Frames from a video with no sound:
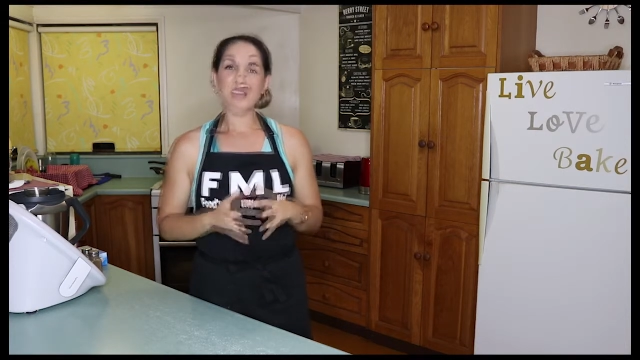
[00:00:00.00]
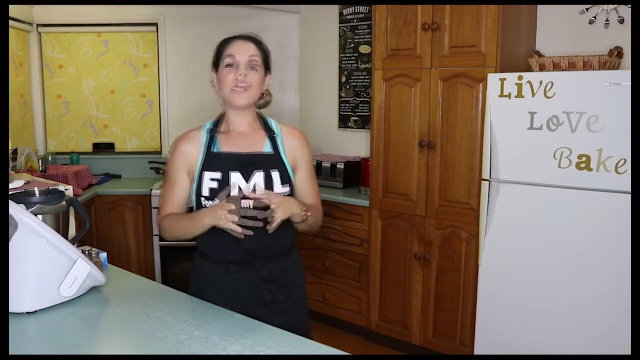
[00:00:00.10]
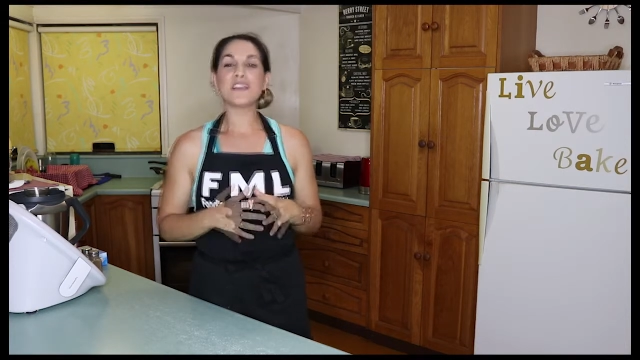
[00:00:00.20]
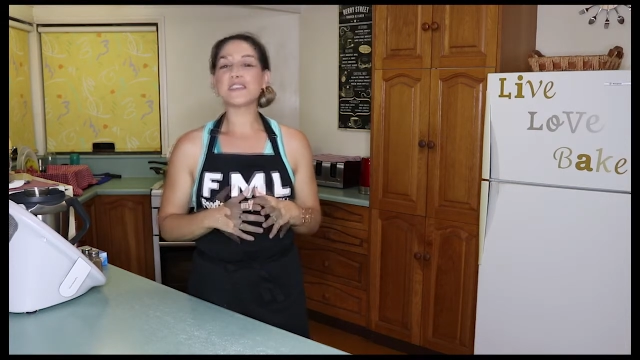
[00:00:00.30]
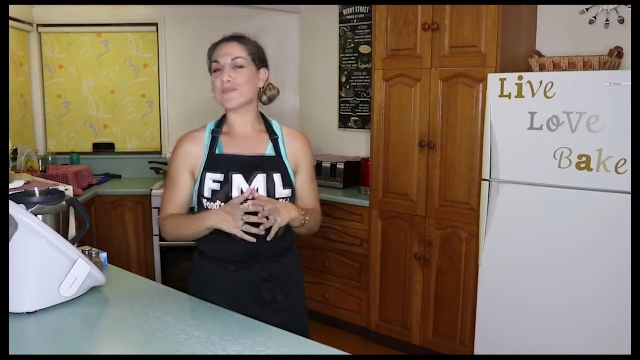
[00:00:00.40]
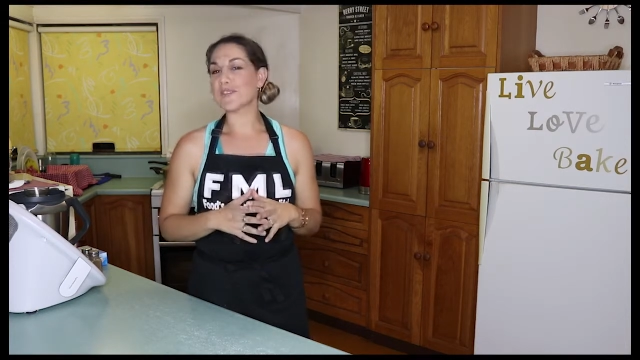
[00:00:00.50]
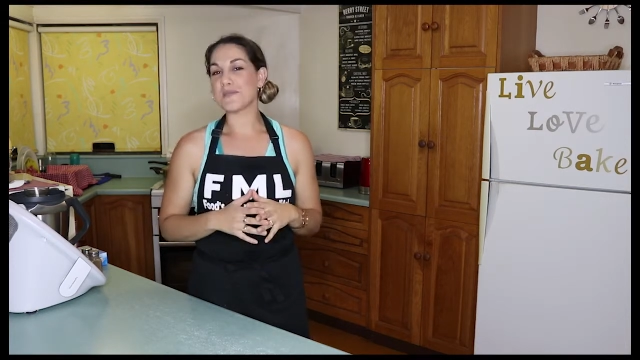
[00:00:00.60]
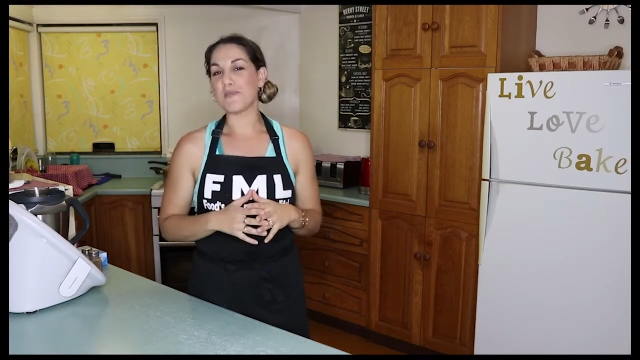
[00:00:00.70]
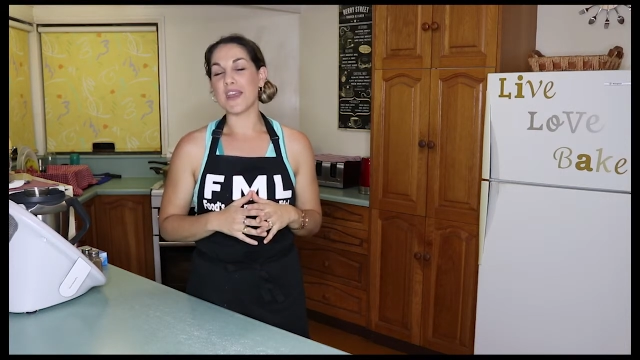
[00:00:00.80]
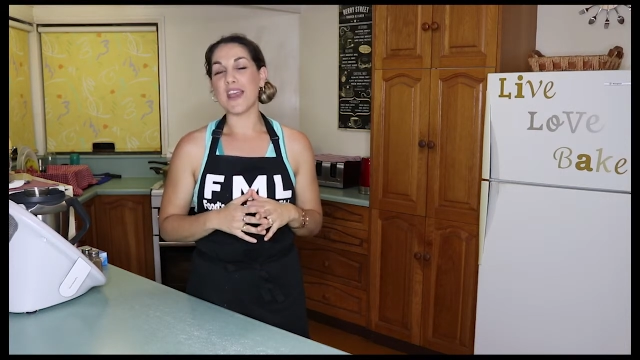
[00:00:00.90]
This
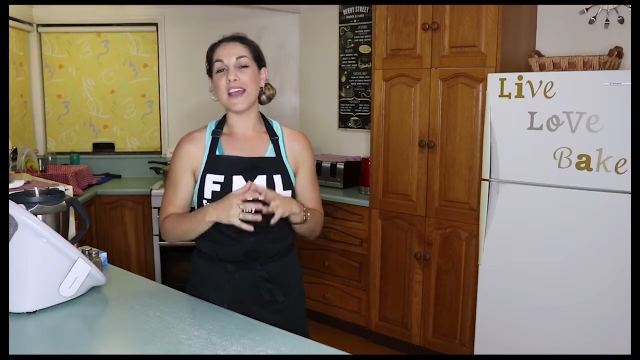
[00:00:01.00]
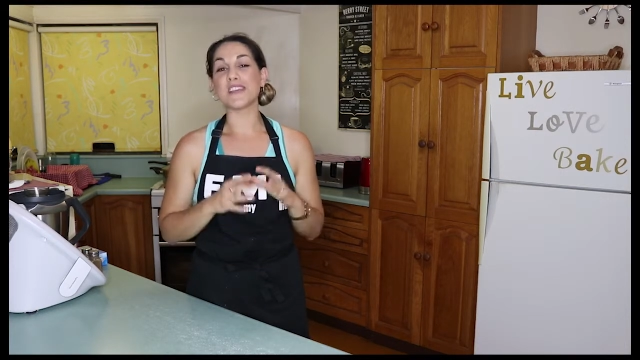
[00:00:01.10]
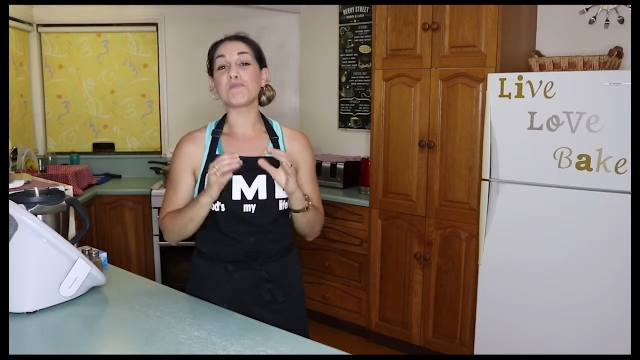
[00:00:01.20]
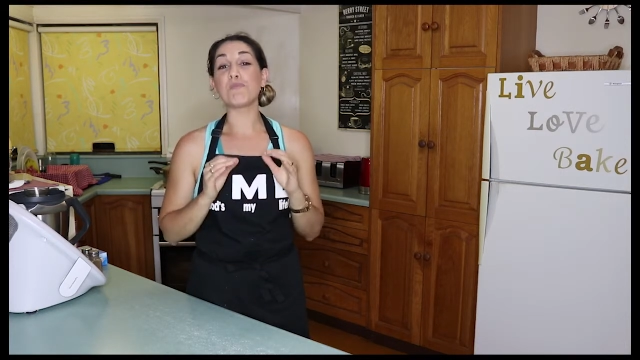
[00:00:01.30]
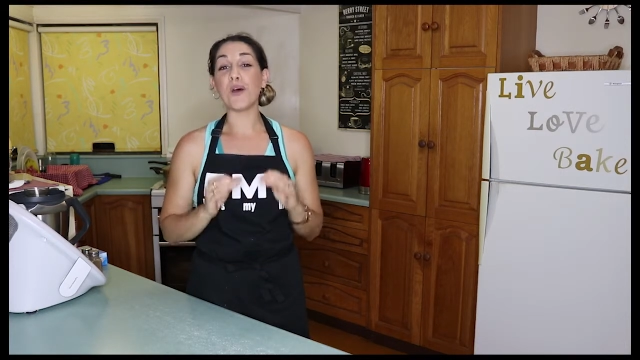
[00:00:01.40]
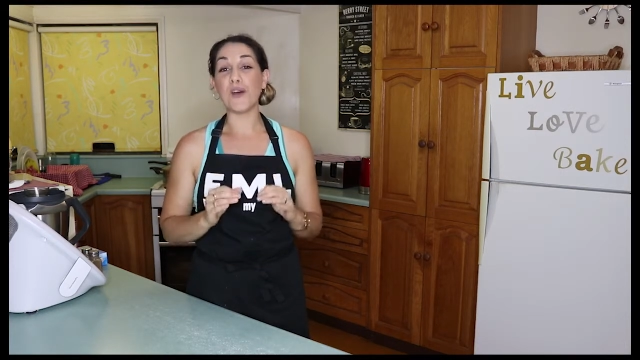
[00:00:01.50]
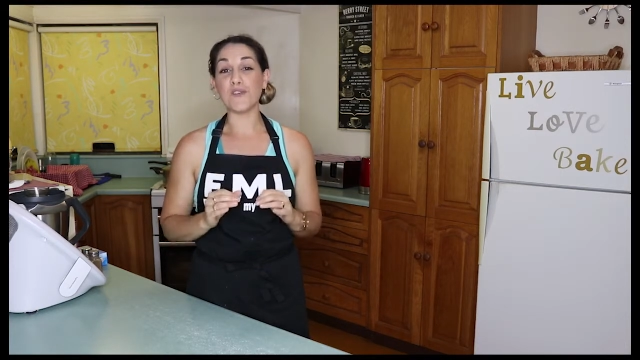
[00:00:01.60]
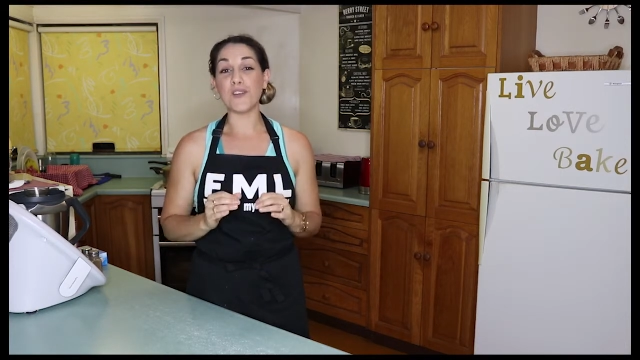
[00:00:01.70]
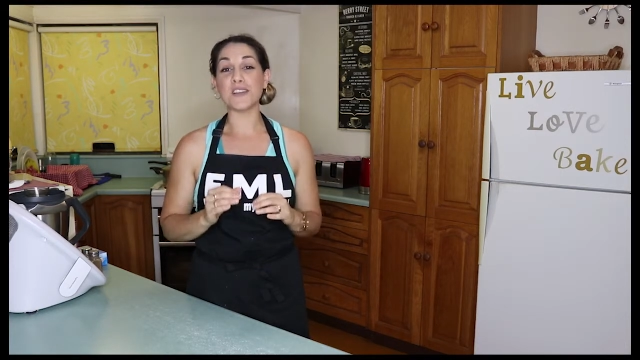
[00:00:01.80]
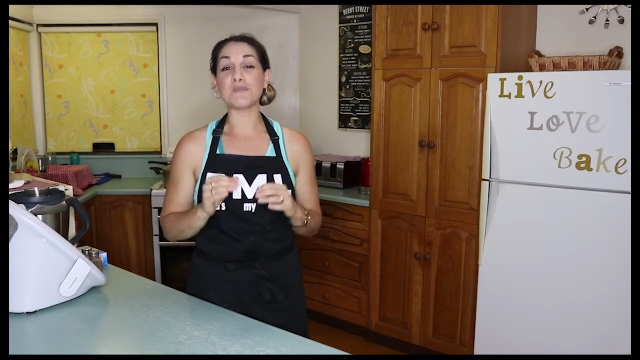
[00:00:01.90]
recipe is
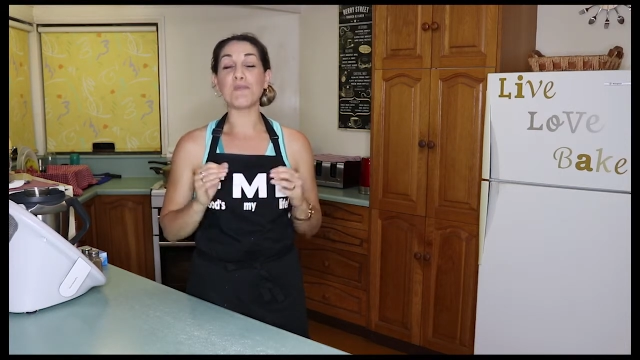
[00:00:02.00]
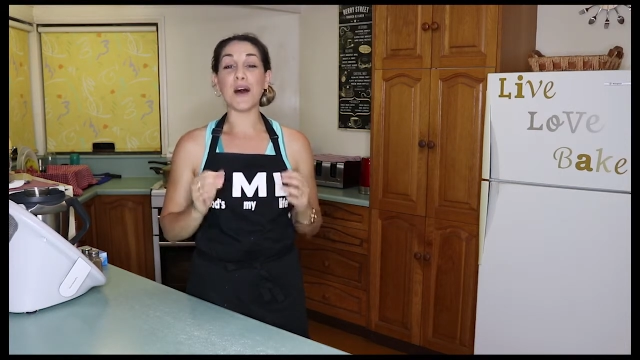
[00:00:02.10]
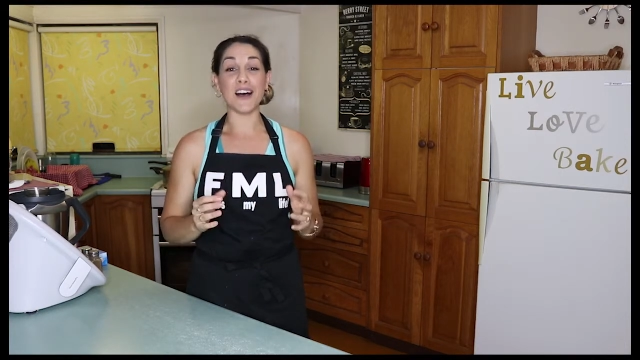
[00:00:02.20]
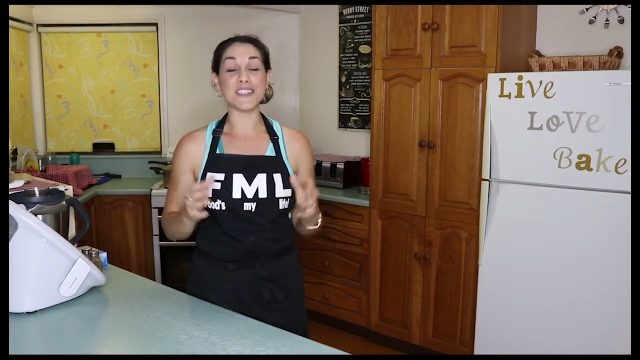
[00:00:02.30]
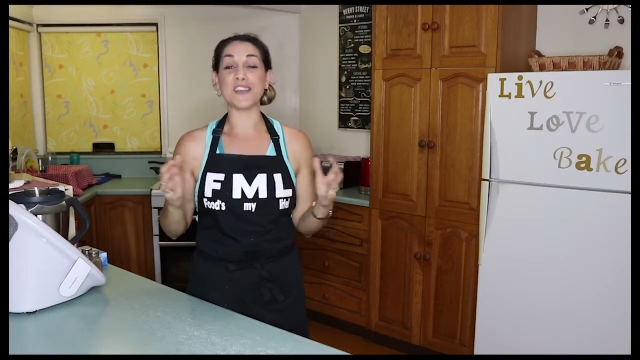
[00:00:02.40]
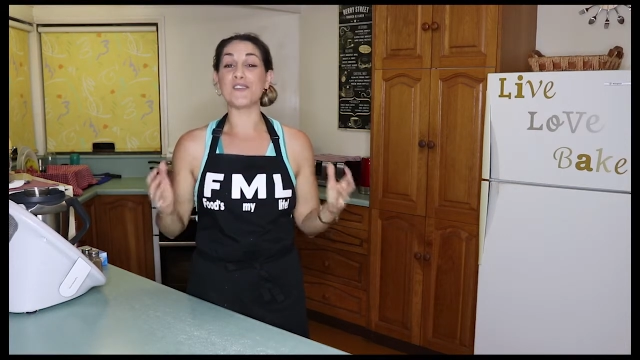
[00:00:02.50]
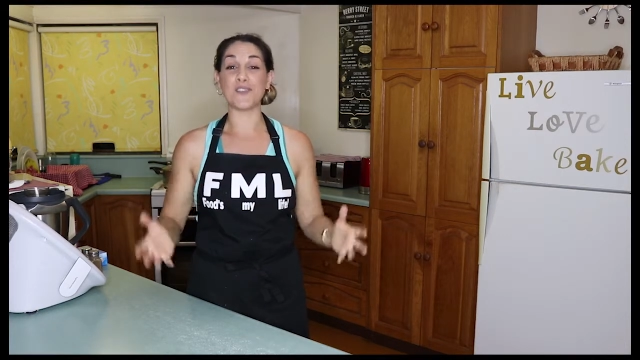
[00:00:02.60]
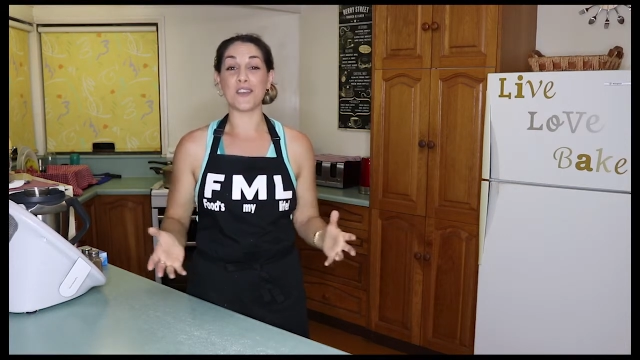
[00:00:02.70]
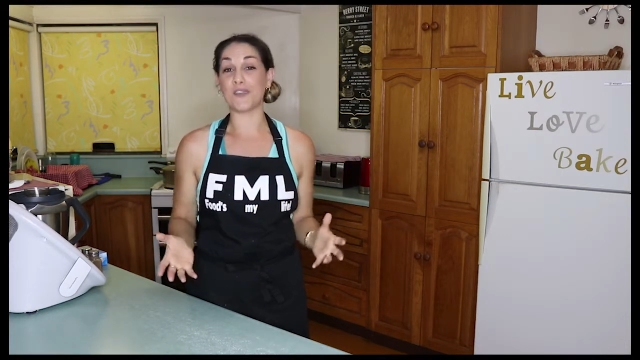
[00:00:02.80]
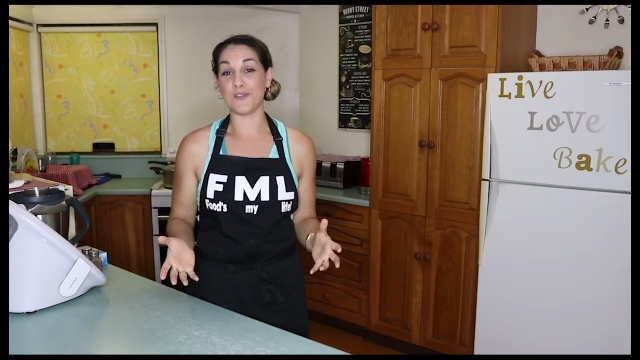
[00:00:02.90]
perfect party
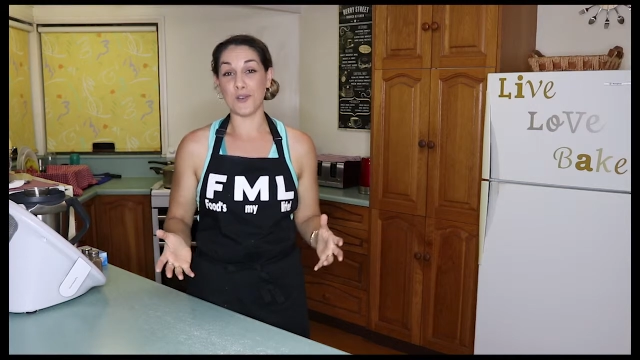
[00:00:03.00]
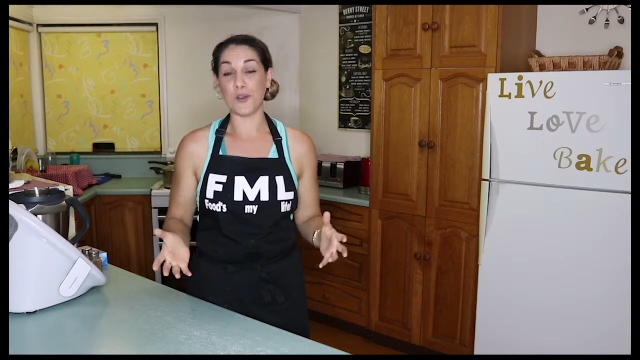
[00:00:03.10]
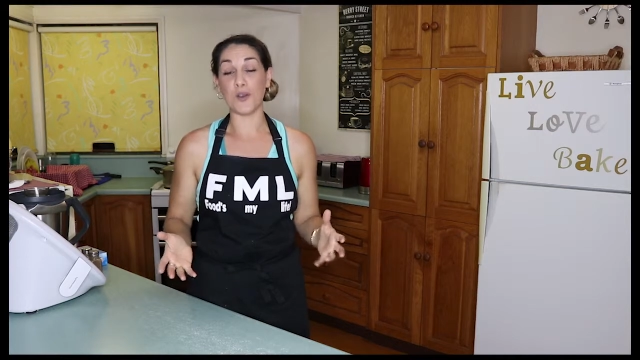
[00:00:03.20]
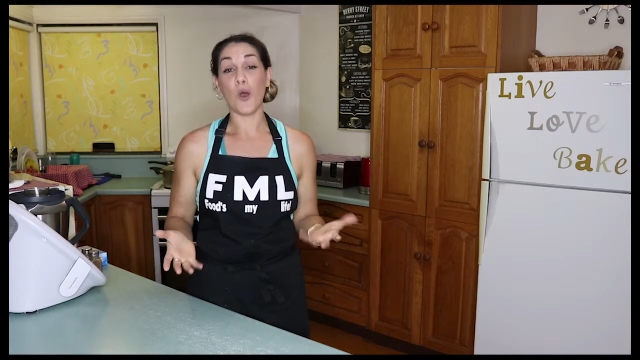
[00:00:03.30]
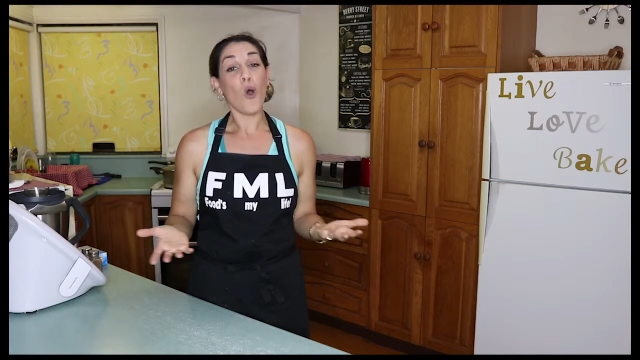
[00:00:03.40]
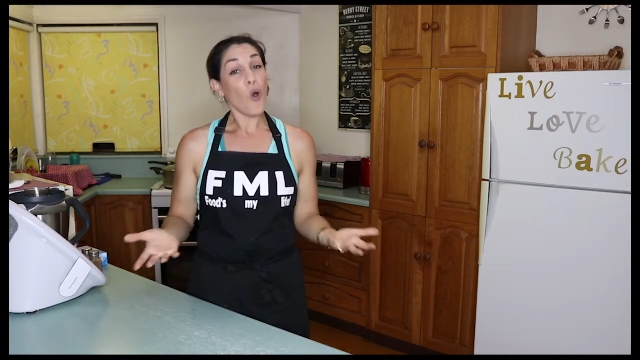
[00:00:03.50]
finger food,